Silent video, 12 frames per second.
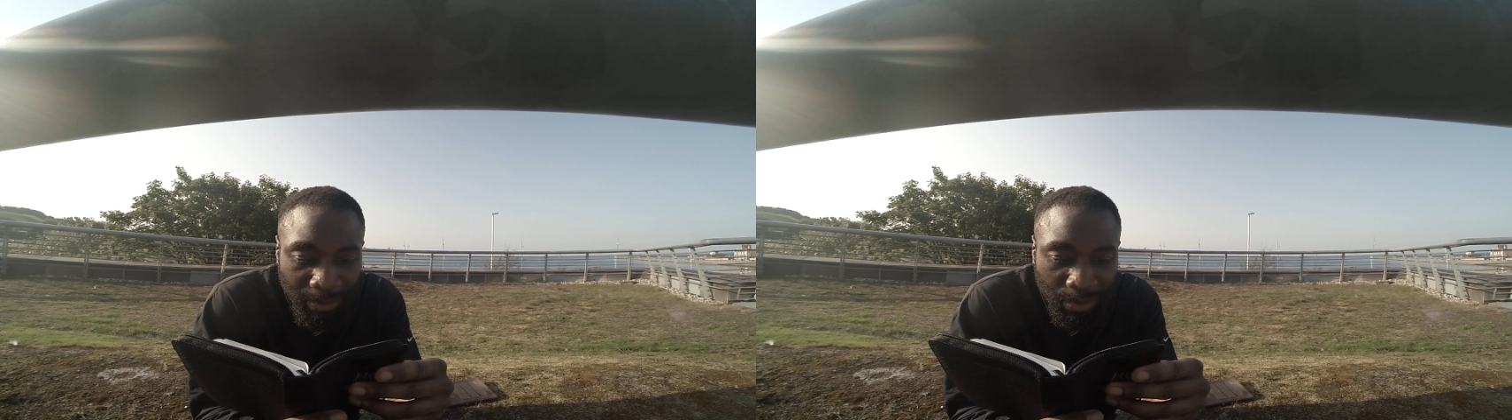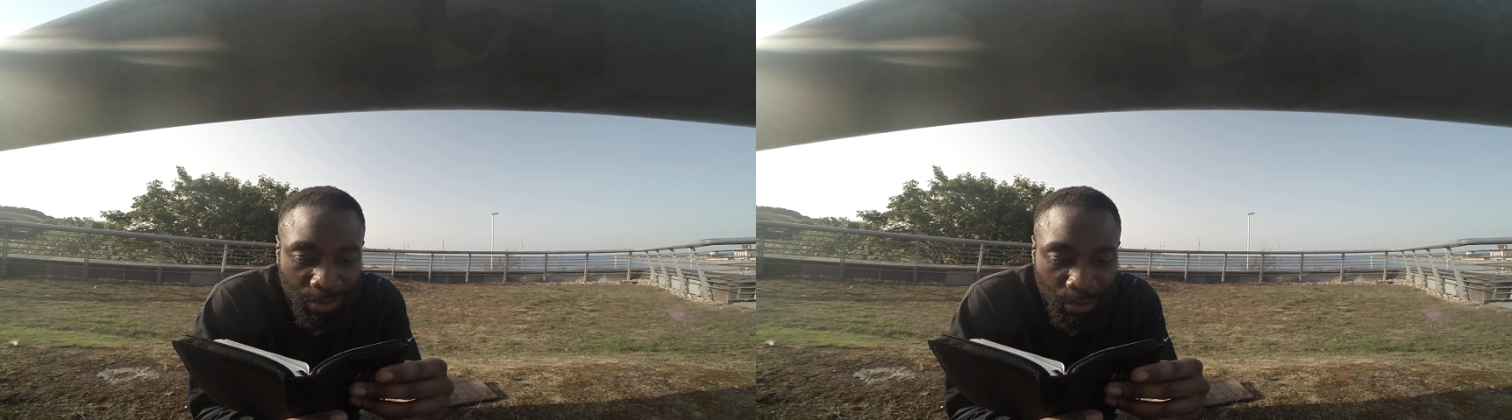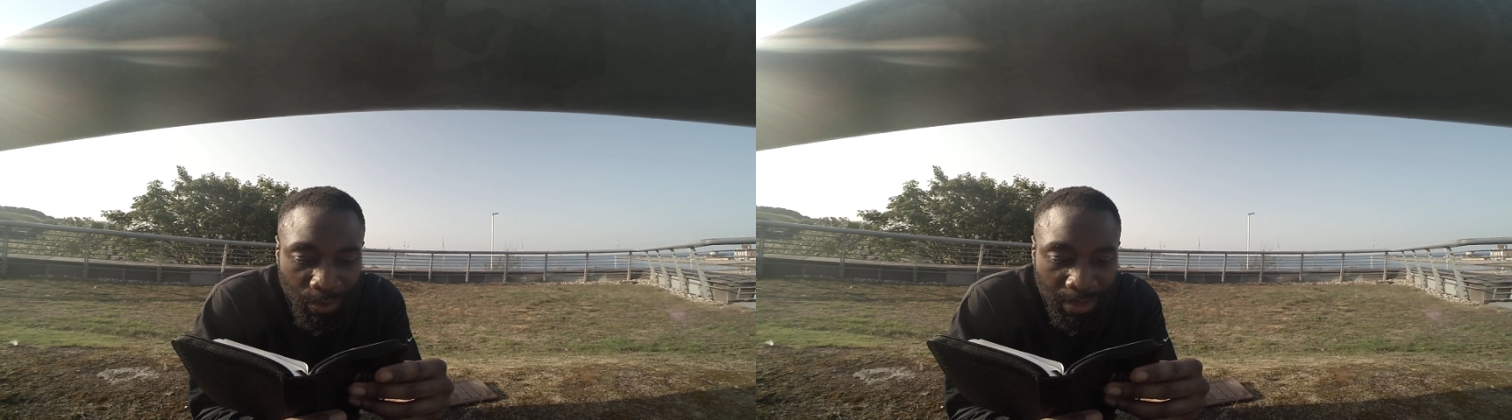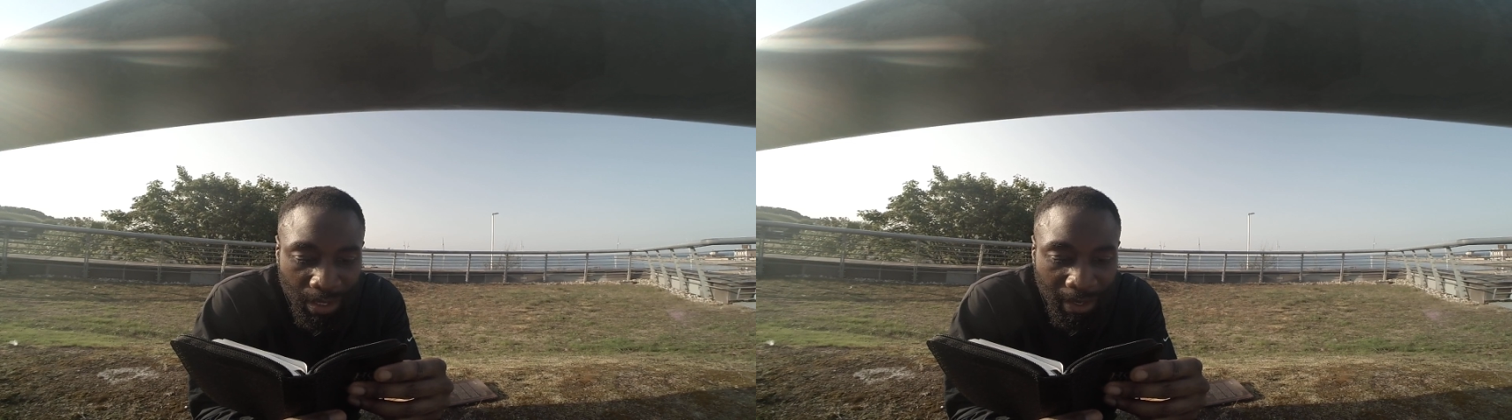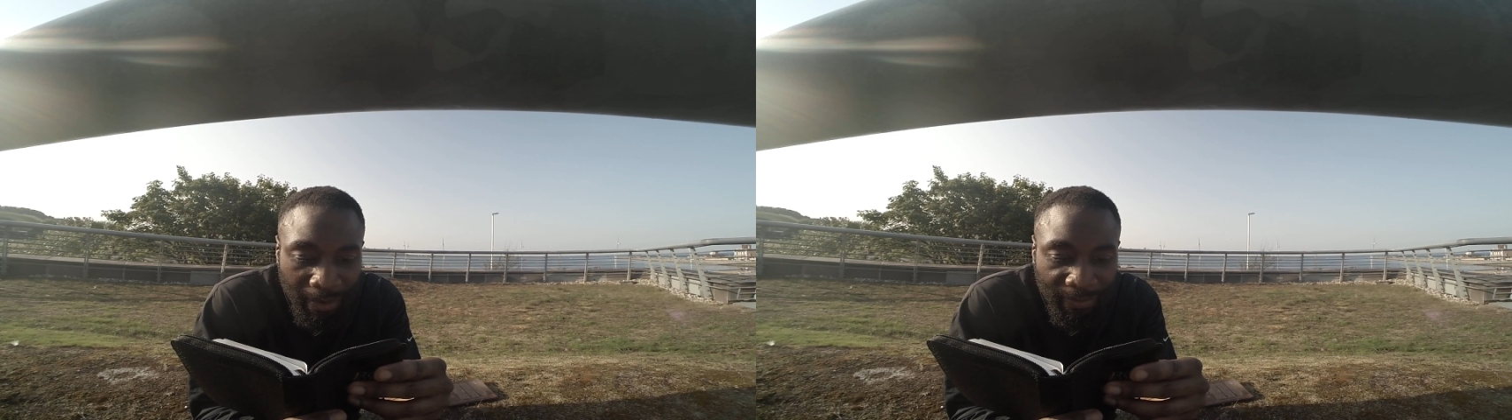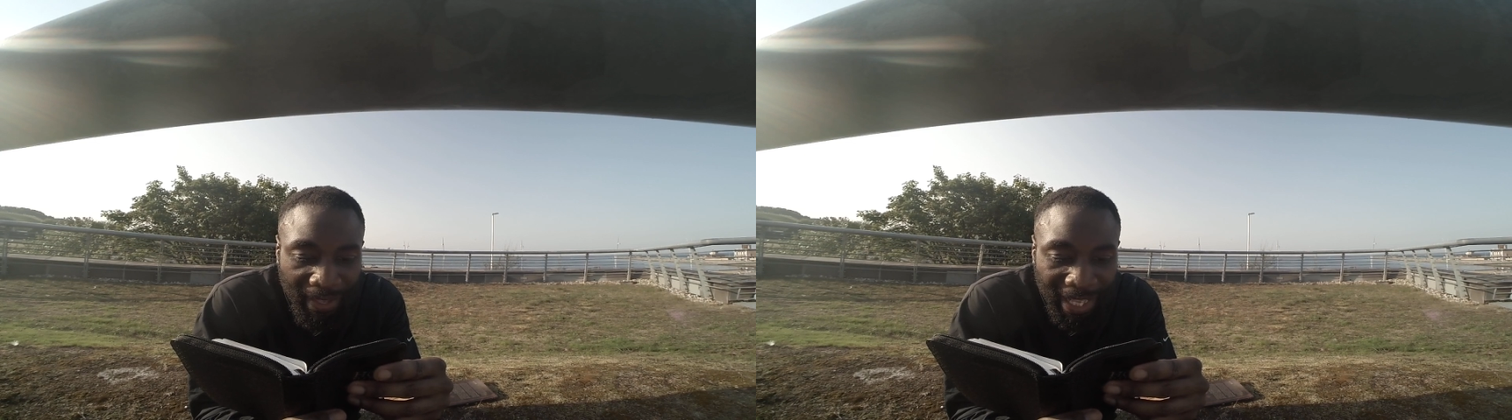the daughter
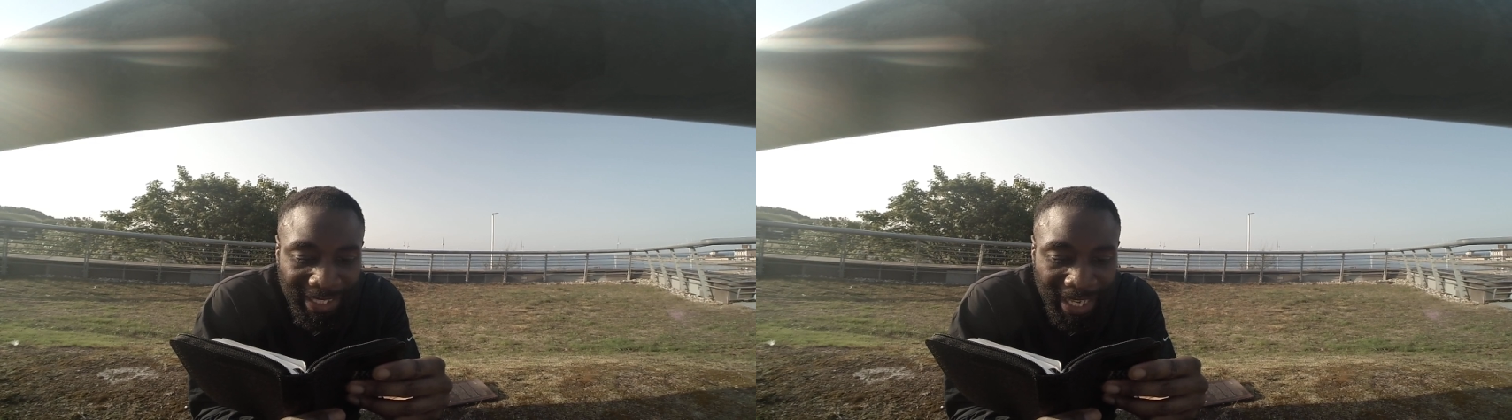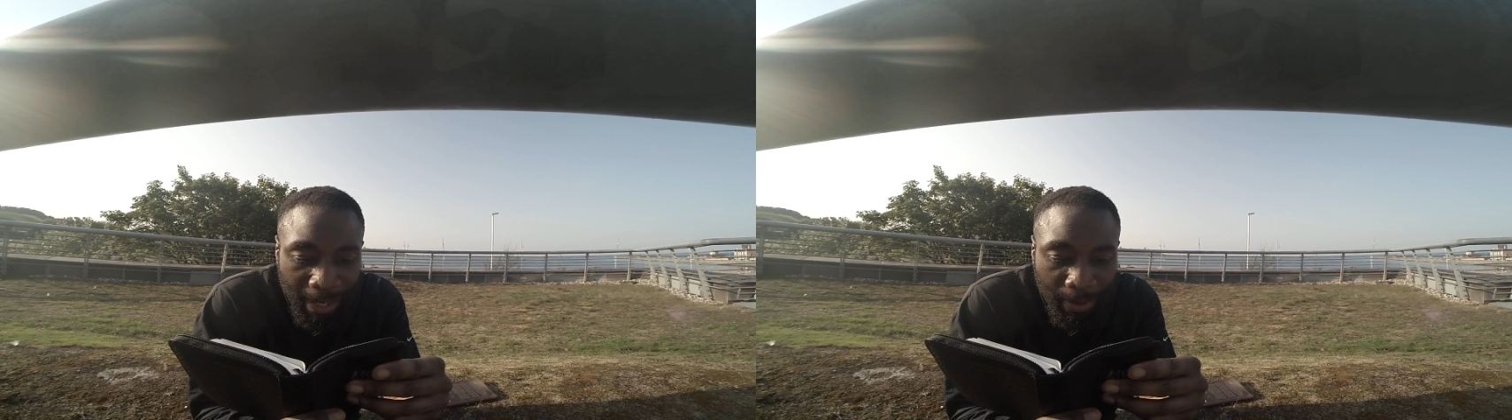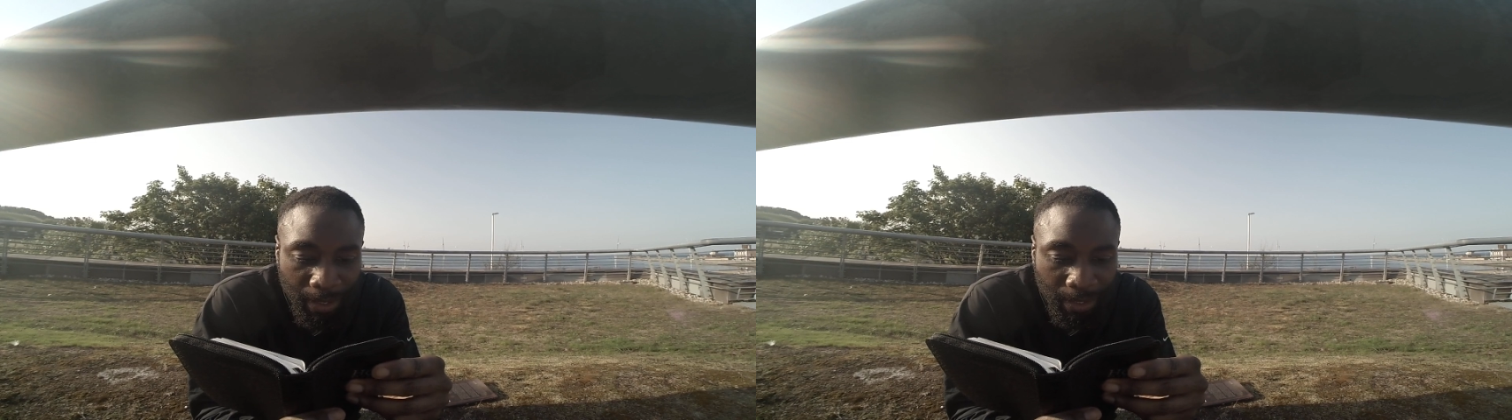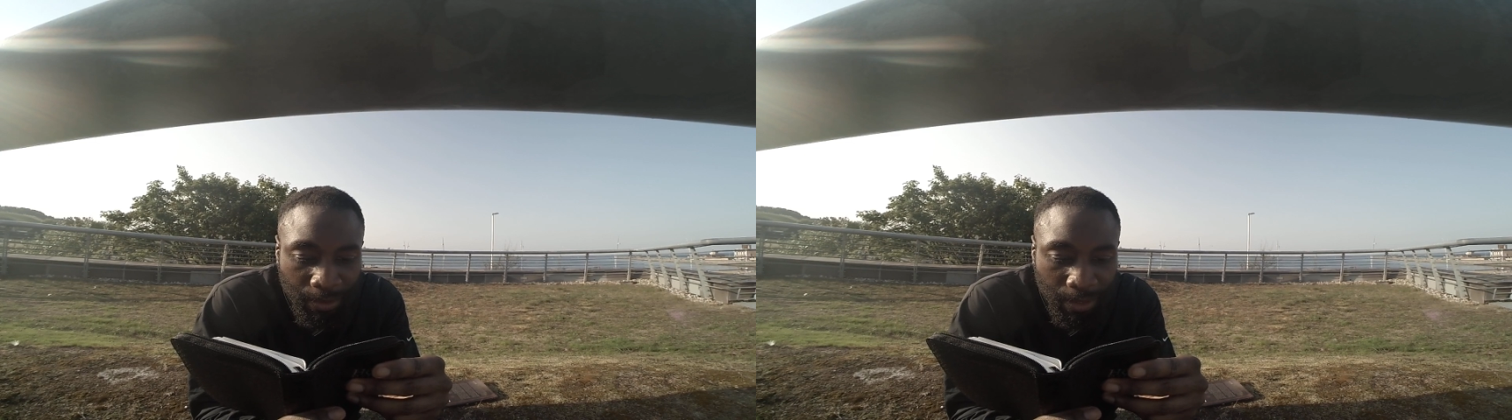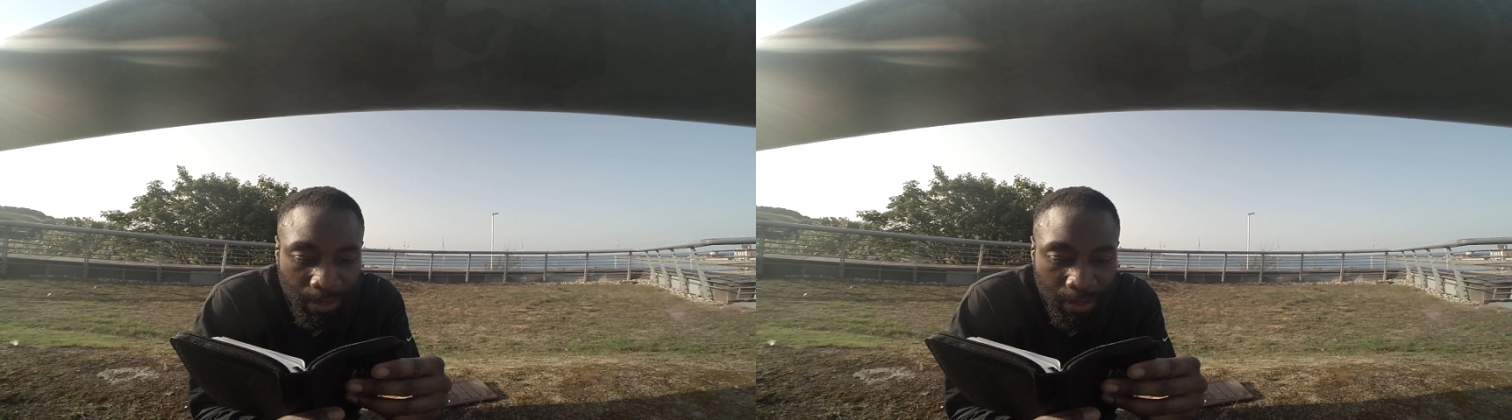of Ethabel,